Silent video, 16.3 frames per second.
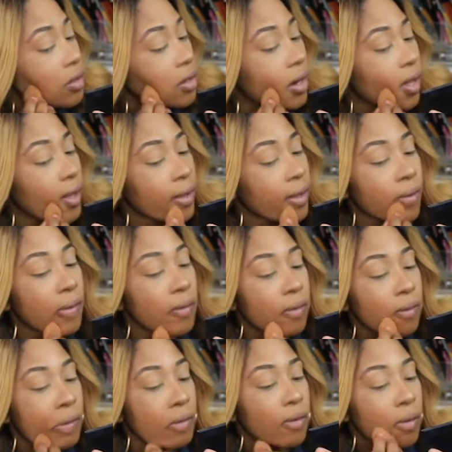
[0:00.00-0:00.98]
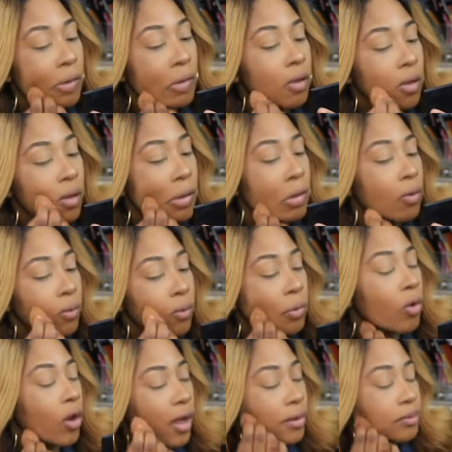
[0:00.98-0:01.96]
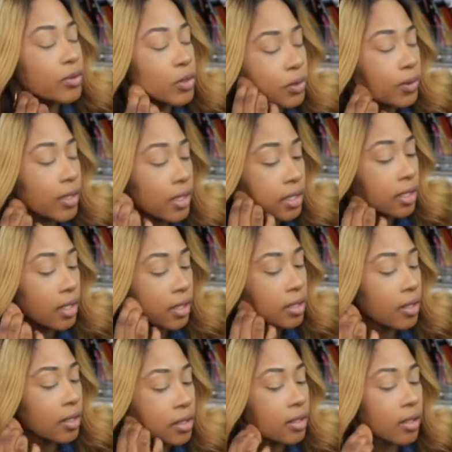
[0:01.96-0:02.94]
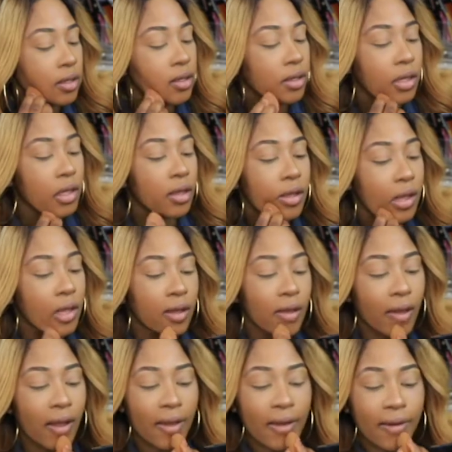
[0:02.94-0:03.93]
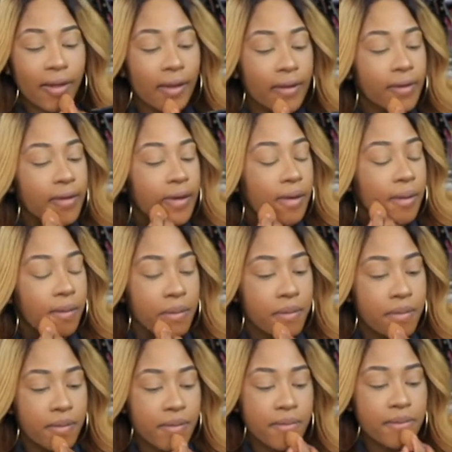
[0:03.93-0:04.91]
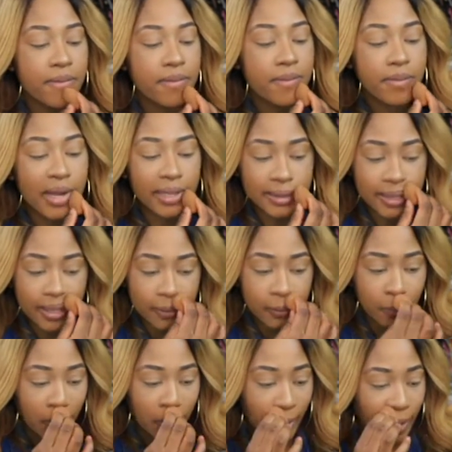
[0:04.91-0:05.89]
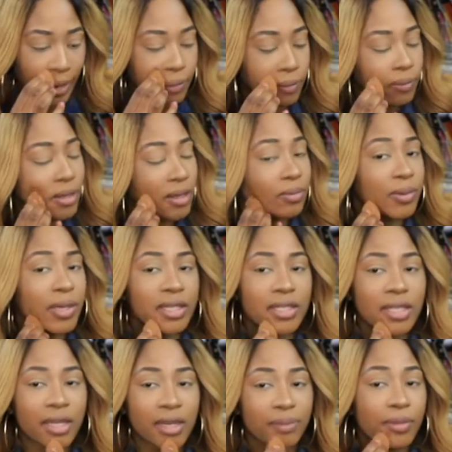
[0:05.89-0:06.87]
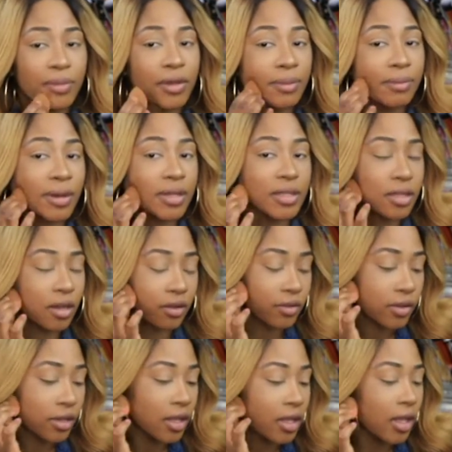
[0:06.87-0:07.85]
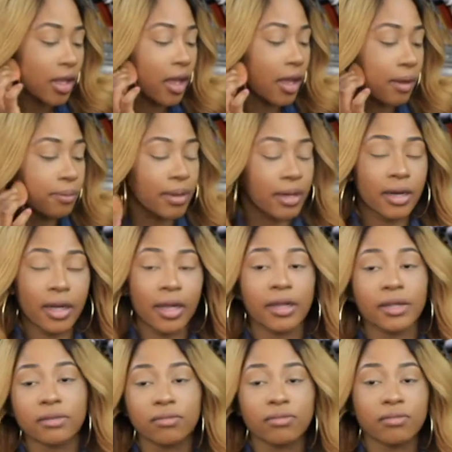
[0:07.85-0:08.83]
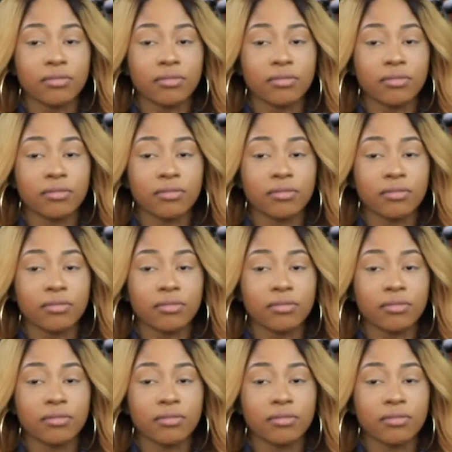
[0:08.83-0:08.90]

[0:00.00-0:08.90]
like what I'm doing and like my channel, and me basically being myself and being like,